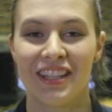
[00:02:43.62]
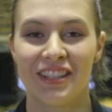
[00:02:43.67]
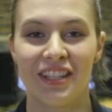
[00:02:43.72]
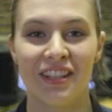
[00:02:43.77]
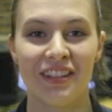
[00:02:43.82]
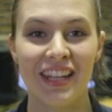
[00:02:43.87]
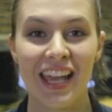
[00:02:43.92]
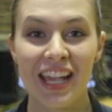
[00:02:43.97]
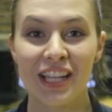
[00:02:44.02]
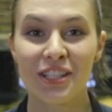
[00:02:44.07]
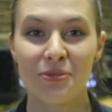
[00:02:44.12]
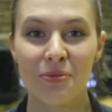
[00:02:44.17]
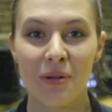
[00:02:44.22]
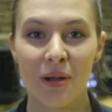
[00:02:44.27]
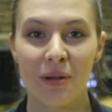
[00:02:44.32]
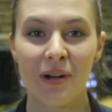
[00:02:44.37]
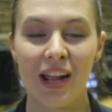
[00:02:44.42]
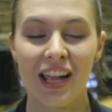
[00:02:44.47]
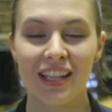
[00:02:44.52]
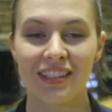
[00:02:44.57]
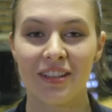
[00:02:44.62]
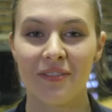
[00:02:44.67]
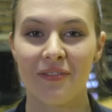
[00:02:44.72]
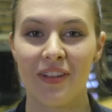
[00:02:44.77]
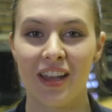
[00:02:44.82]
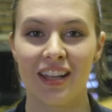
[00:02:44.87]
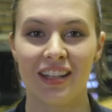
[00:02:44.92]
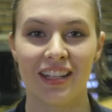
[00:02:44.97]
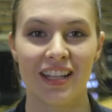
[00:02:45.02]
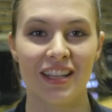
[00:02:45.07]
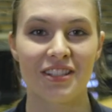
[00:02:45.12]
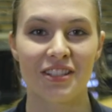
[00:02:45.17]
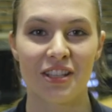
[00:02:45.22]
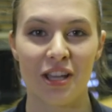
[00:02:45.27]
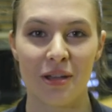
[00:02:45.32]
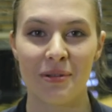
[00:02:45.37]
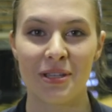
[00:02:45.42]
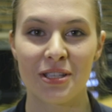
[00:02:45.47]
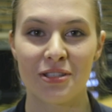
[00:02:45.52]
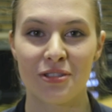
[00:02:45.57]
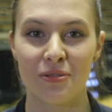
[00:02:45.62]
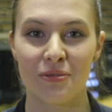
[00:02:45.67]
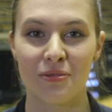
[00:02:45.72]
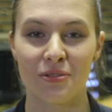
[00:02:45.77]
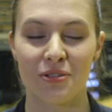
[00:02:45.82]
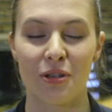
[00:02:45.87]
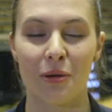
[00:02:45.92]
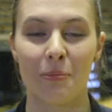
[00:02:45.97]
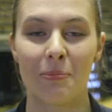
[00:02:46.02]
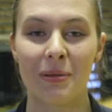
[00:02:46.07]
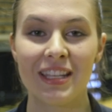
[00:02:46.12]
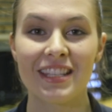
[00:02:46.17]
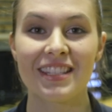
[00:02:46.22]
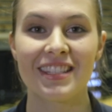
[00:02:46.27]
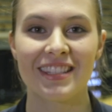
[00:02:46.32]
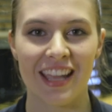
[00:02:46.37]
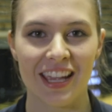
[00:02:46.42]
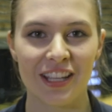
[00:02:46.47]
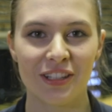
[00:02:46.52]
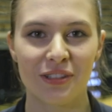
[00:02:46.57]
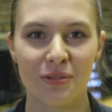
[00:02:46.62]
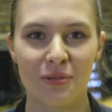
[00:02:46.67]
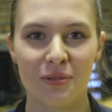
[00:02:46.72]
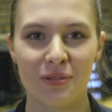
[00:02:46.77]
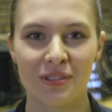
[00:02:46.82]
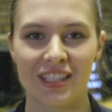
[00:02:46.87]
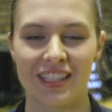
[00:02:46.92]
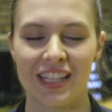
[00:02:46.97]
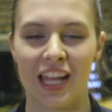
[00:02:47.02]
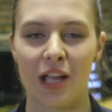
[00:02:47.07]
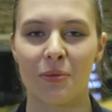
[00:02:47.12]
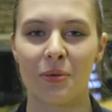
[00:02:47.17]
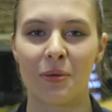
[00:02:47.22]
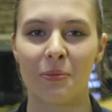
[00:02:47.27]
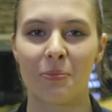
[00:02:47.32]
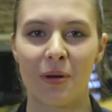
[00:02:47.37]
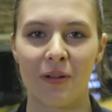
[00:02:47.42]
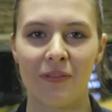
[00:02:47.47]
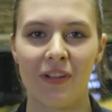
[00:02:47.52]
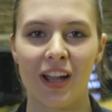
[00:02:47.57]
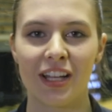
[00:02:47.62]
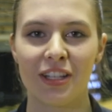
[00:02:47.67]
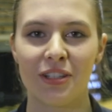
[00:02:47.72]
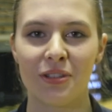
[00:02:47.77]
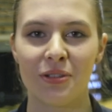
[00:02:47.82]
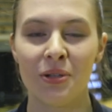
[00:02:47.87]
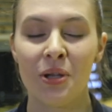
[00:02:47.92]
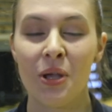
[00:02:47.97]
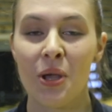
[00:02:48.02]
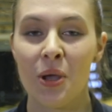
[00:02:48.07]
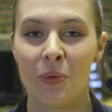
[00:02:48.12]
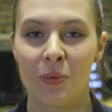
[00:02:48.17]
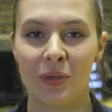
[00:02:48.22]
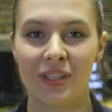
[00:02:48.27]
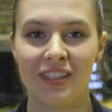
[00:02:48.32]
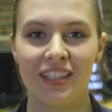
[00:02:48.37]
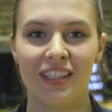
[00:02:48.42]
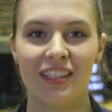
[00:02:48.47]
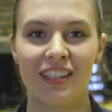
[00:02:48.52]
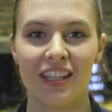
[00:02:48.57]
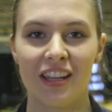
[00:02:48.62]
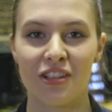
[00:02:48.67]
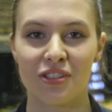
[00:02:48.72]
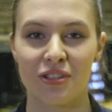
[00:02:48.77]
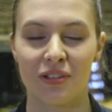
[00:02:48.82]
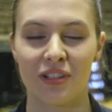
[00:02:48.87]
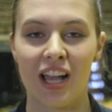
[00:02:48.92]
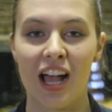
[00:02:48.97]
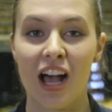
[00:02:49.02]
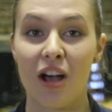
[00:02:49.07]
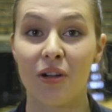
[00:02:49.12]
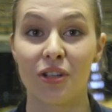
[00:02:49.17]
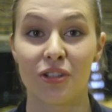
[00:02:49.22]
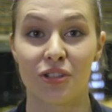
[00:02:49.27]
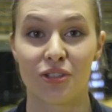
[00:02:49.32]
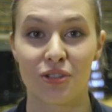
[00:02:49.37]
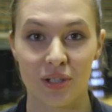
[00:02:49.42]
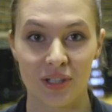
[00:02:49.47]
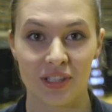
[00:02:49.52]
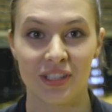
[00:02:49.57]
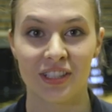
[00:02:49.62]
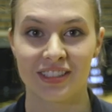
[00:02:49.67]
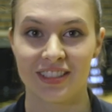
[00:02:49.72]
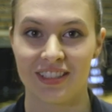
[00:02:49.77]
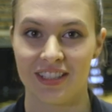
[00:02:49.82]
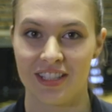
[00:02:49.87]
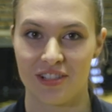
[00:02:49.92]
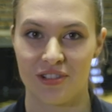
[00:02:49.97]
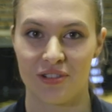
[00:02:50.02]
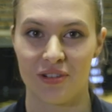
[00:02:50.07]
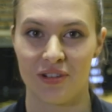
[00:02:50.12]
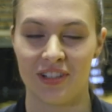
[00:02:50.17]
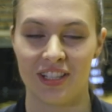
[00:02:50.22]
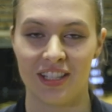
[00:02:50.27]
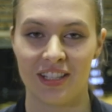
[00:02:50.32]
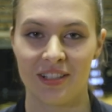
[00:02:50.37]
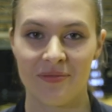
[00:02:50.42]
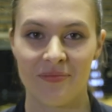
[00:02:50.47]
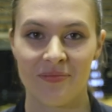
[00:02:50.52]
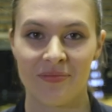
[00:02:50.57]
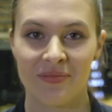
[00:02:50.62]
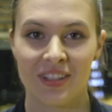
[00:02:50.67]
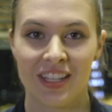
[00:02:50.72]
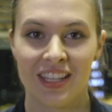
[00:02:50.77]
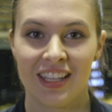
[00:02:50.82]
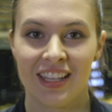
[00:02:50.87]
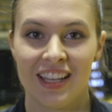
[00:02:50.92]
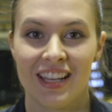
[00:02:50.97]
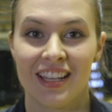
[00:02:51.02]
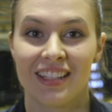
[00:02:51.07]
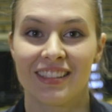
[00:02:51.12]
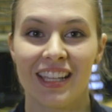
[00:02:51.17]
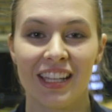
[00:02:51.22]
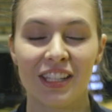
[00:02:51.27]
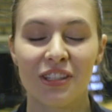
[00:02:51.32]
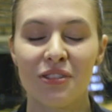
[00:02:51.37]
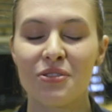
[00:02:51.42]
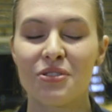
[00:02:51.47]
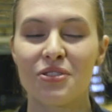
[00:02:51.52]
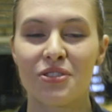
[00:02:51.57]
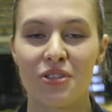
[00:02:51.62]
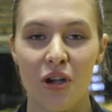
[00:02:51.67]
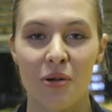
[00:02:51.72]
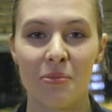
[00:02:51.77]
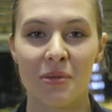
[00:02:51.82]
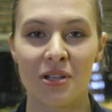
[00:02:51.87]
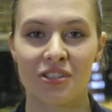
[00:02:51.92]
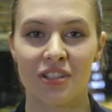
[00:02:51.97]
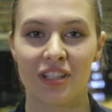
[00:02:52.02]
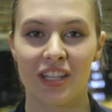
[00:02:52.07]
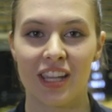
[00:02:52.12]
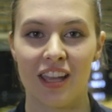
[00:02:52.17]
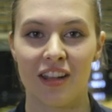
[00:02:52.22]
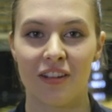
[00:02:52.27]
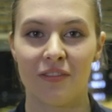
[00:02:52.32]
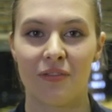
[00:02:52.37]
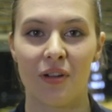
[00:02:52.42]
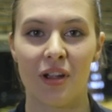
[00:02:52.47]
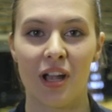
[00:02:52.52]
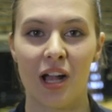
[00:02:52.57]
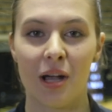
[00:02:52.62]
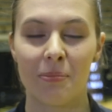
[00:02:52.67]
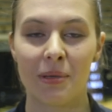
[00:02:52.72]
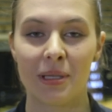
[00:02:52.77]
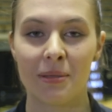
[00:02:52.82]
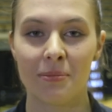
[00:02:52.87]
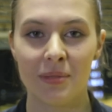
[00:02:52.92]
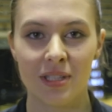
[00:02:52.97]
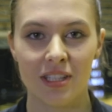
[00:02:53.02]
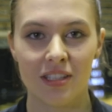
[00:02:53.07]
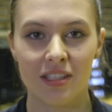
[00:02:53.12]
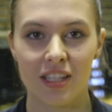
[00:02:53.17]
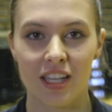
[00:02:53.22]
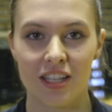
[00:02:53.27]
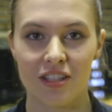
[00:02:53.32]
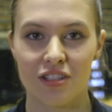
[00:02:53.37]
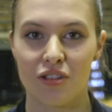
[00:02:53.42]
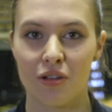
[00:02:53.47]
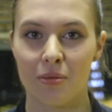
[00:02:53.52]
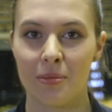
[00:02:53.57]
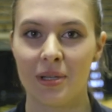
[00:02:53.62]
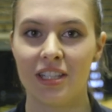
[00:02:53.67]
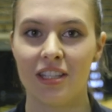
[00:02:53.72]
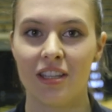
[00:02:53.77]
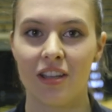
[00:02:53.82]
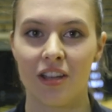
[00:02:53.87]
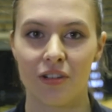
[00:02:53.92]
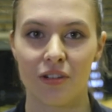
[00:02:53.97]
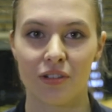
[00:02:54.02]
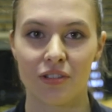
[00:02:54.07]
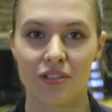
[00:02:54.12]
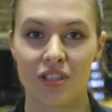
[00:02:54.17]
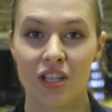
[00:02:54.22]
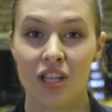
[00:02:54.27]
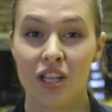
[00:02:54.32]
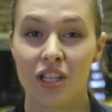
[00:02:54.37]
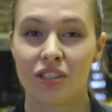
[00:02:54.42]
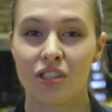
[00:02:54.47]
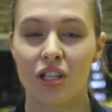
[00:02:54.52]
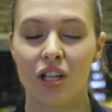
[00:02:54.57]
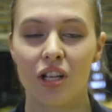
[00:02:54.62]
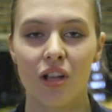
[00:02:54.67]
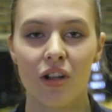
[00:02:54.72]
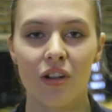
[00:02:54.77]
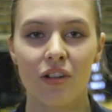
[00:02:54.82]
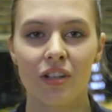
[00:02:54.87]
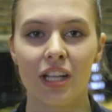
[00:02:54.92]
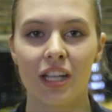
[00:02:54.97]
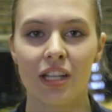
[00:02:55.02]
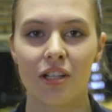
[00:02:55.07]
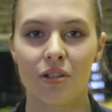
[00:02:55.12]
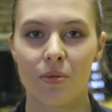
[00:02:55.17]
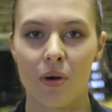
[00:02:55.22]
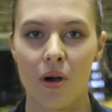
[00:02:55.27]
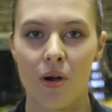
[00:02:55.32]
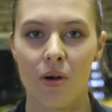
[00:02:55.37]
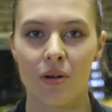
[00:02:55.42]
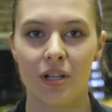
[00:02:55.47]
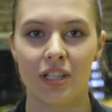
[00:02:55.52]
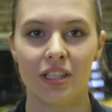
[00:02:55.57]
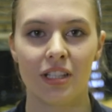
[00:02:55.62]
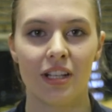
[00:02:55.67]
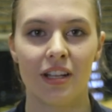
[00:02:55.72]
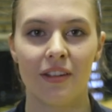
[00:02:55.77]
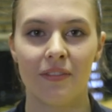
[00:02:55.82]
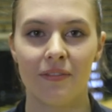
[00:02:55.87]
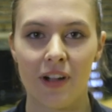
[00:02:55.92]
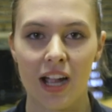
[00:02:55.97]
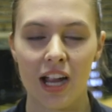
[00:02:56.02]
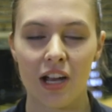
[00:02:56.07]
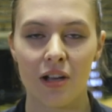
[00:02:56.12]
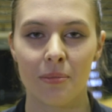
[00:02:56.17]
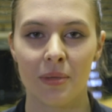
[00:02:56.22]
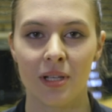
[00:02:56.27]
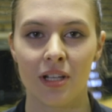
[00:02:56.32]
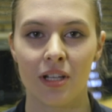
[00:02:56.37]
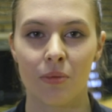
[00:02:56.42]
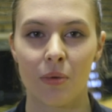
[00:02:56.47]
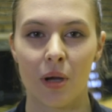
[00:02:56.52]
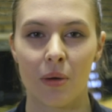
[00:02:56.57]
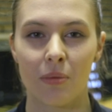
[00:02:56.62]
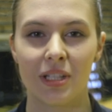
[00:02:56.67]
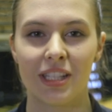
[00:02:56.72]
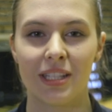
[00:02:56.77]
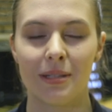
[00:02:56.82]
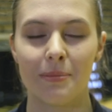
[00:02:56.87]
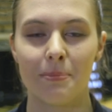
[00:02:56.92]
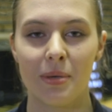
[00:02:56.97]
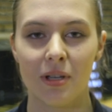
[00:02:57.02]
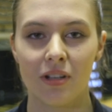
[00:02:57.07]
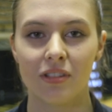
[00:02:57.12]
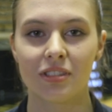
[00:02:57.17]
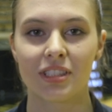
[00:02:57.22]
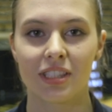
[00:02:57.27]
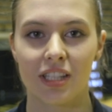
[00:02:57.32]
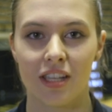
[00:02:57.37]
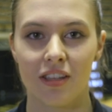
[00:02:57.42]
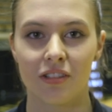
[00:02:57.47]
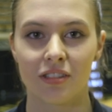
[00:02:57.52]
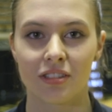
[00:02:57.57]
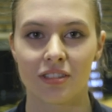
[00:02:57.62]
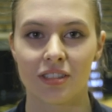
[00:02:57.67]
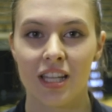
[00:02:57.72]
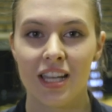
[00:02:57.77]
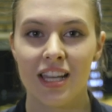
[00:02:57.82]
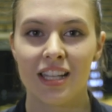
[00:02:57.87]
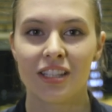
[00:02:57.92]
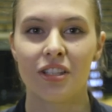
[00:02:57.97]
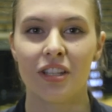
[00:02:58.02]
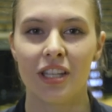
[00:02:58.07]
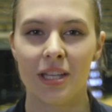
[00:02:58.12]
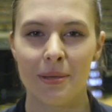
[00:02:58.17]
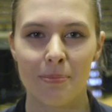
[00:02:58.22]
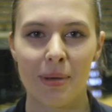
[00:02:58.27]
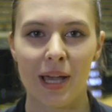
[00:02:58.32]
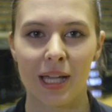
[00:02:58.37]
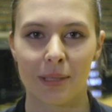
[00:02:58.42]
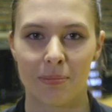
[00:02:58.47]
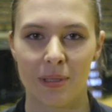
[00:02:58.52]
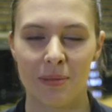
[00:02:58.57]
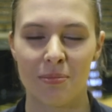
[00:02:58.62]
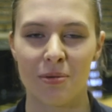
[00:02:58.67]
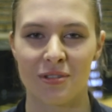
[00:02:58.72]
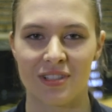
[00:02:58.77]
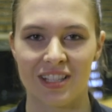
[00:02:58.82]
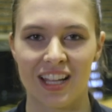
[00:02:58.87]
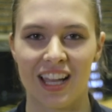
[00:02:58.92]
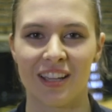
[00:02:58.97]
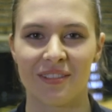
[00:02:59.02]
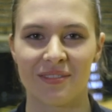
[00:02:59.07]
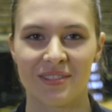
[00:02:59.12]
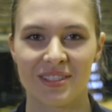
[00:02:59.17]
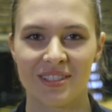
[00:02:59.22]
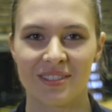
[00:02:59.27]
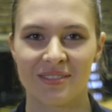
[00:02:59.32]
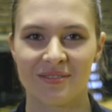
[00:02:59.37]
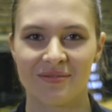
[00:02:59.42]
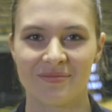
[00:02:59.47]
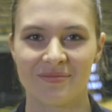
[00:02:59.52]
The next Wheel Rise event is coming soon, so please stay tuned and I will provide you with details on how to join us in this journey. Thank you so much again for helping me and so many others to learn and grow in an environment where we can build skills to impact people's lives.